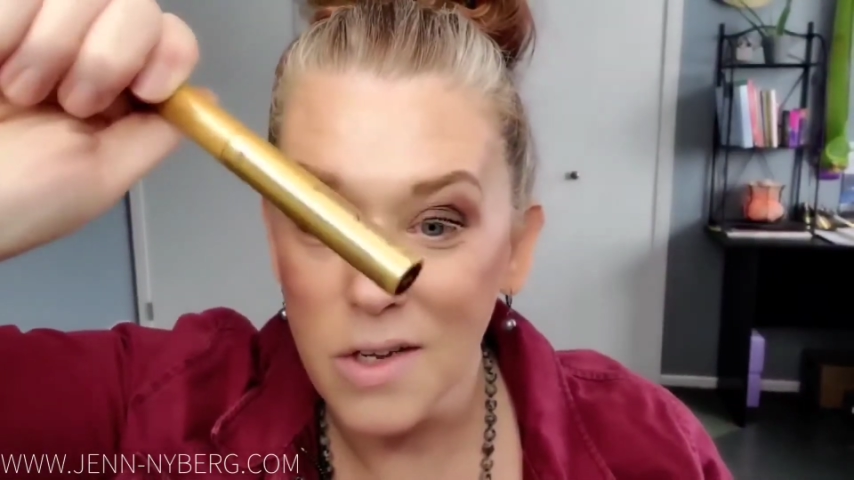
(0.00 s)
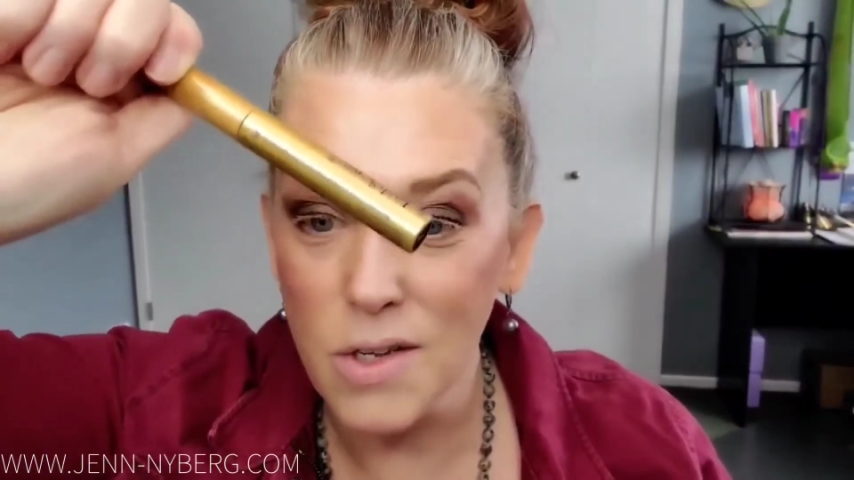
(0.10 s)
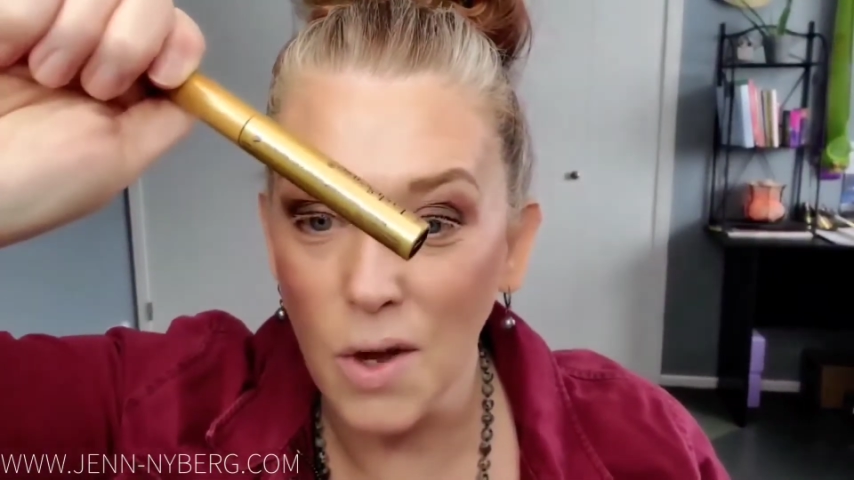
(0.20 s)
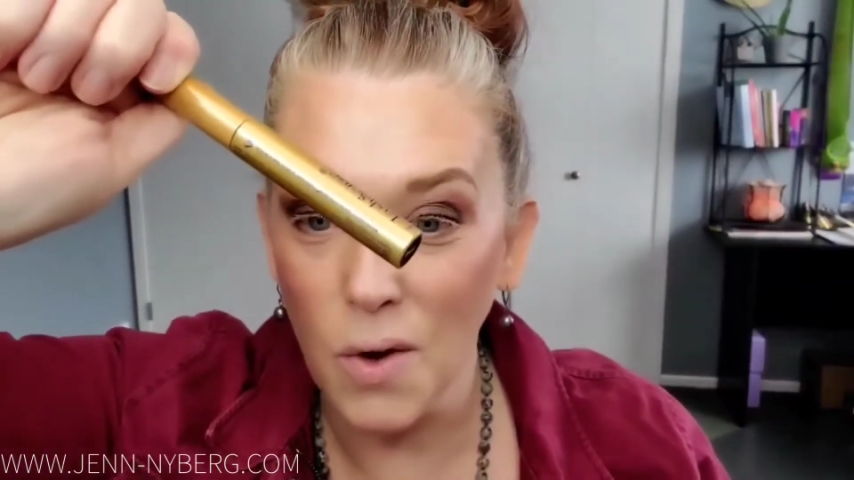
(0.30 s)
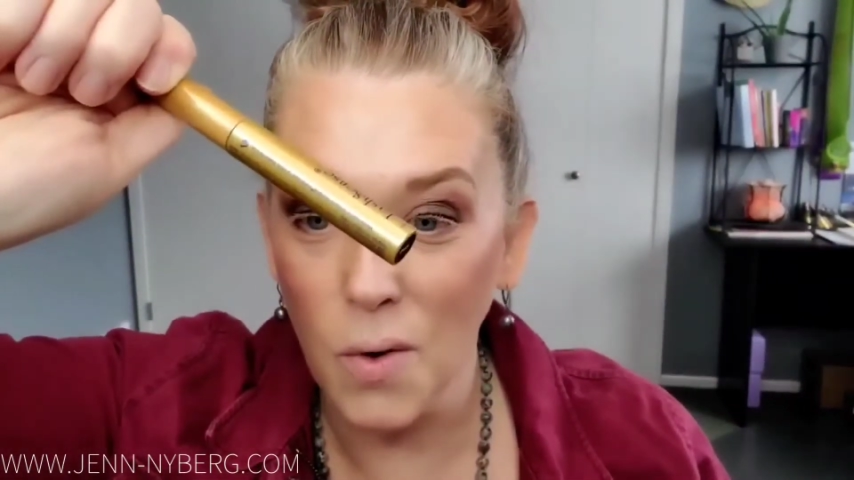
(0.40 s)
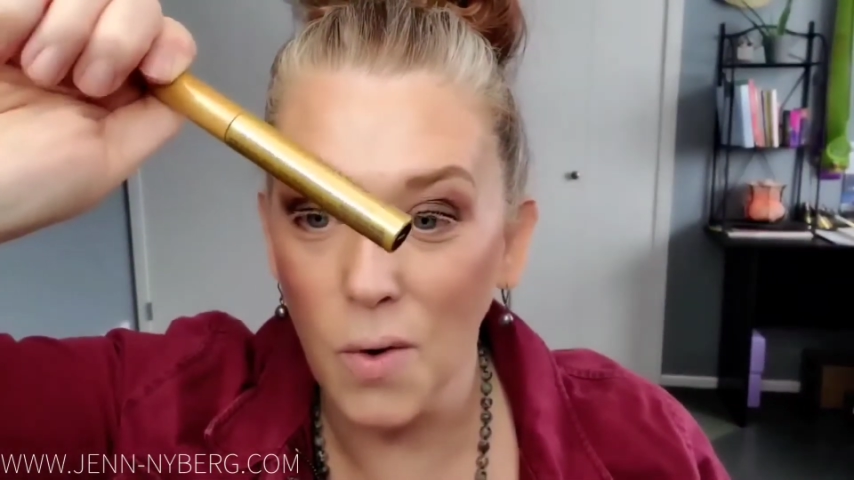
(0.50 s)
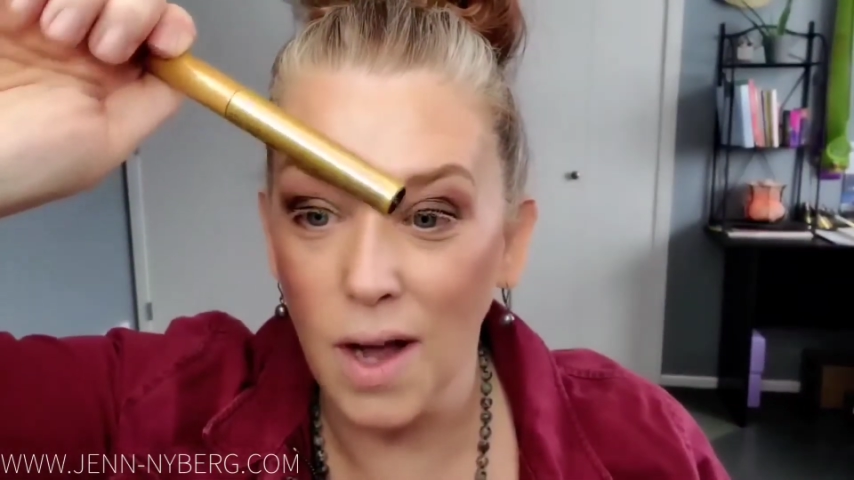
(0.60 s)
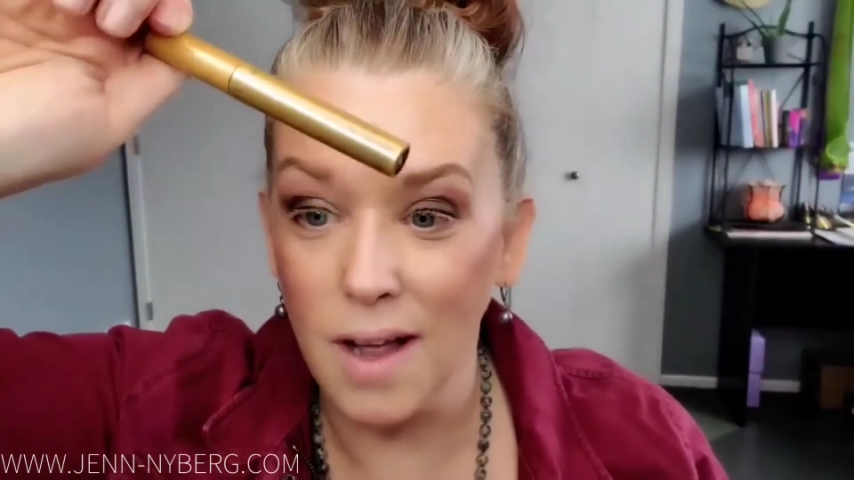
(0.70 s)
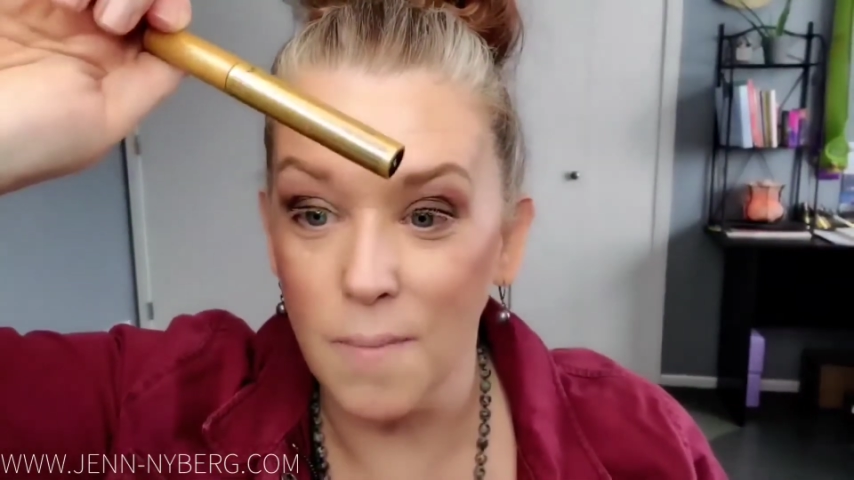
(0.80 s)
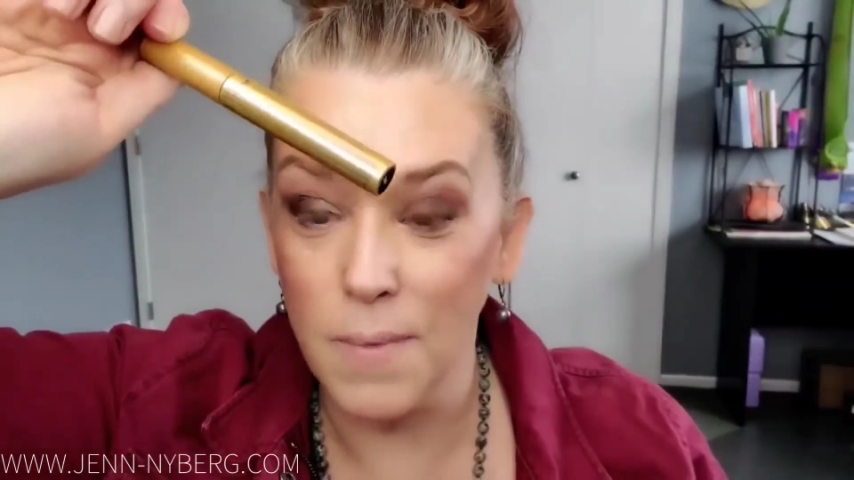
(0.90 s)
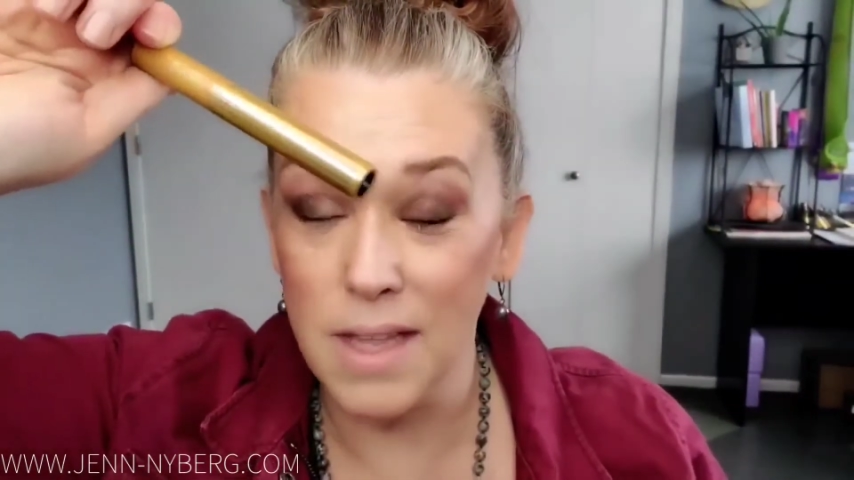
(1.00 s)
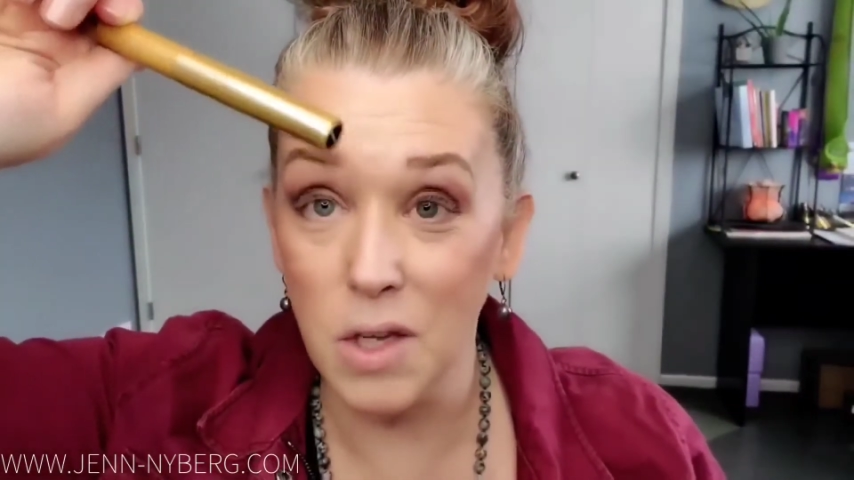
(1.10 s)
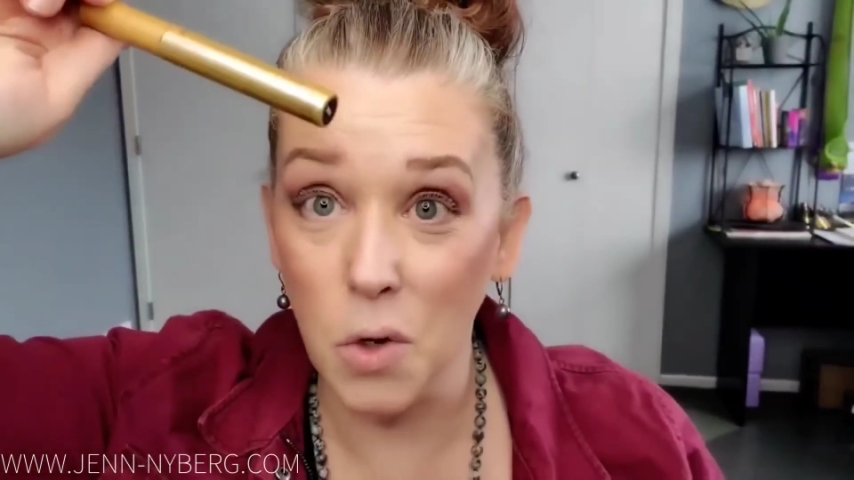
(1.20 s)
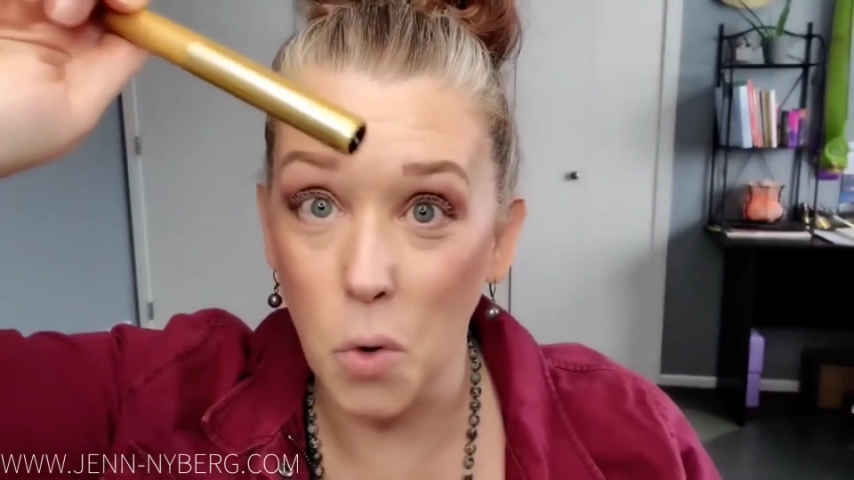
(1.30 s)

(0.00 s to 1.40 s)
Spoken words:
So in the